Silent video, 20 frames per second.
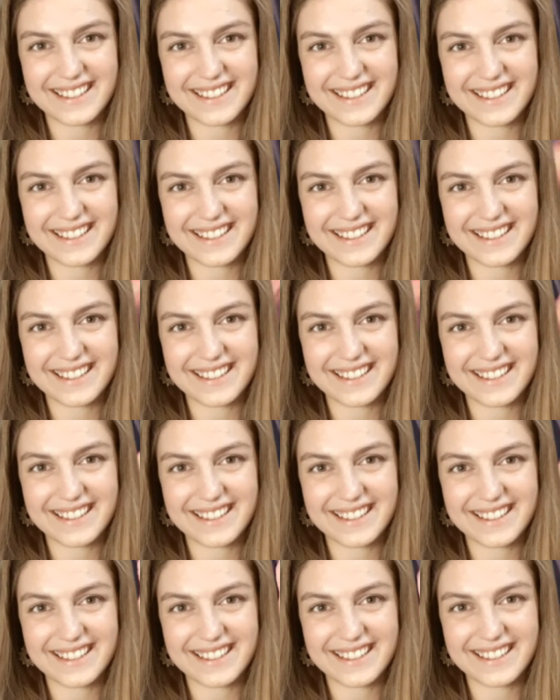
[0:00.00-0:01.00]

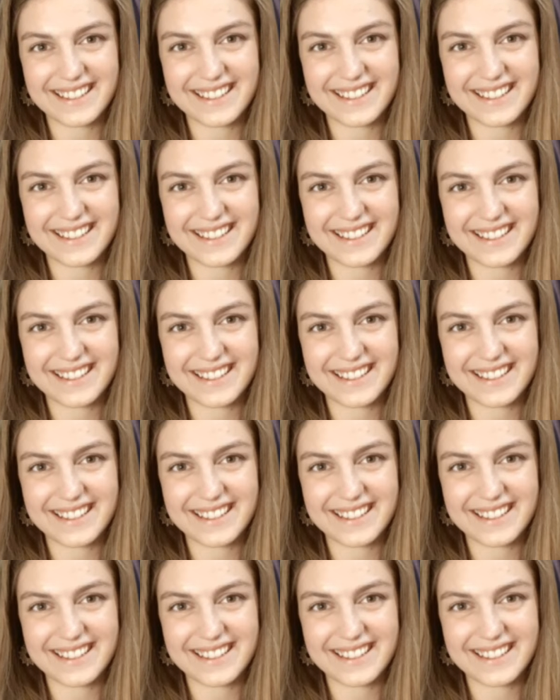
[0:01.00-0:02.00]

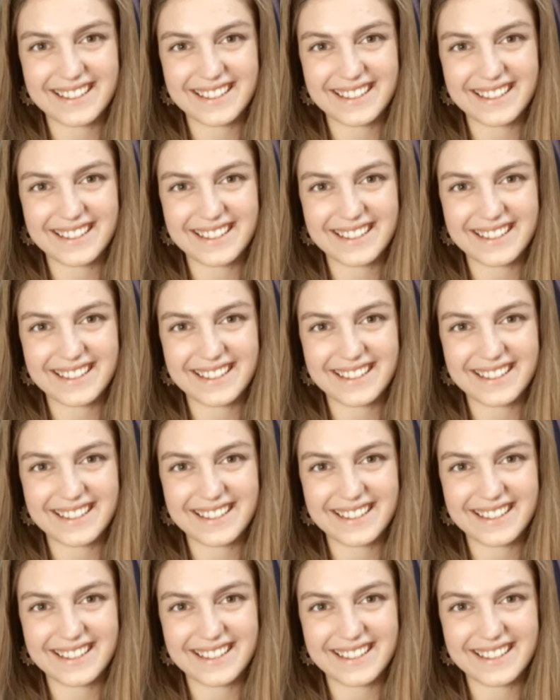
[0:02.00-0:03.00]

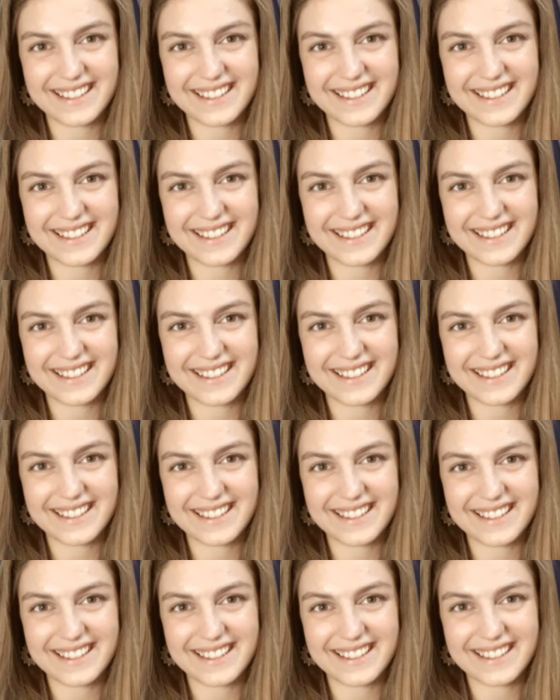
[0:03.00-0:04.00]

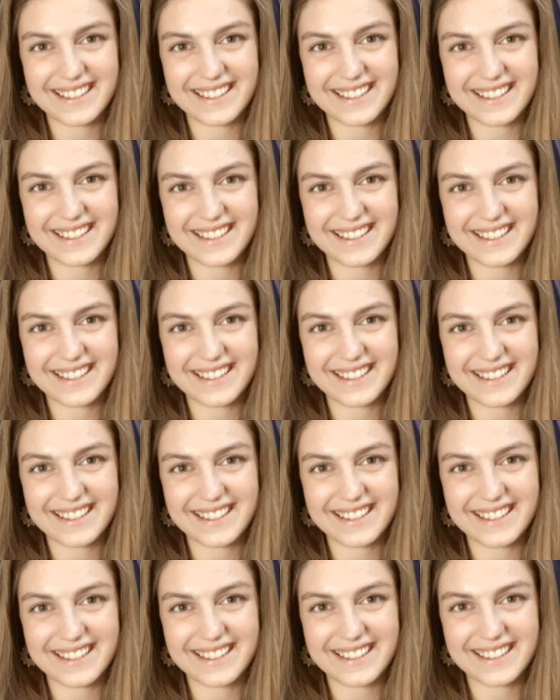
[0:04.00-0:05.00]

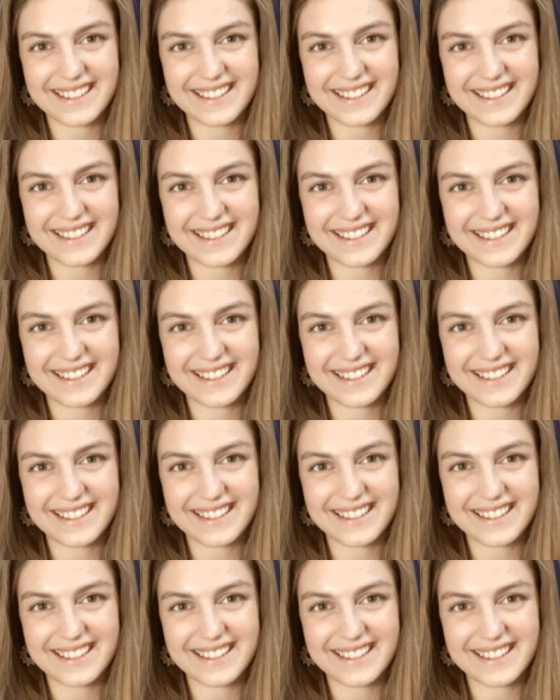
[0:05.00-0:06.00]

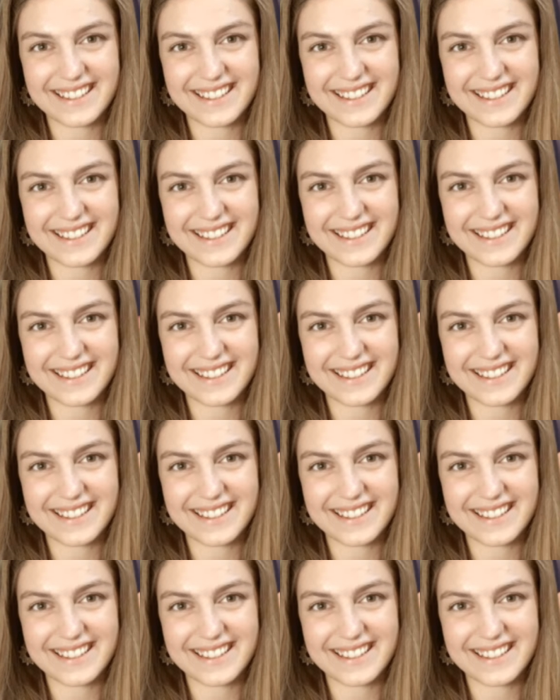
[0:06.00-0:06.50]
(not speaking)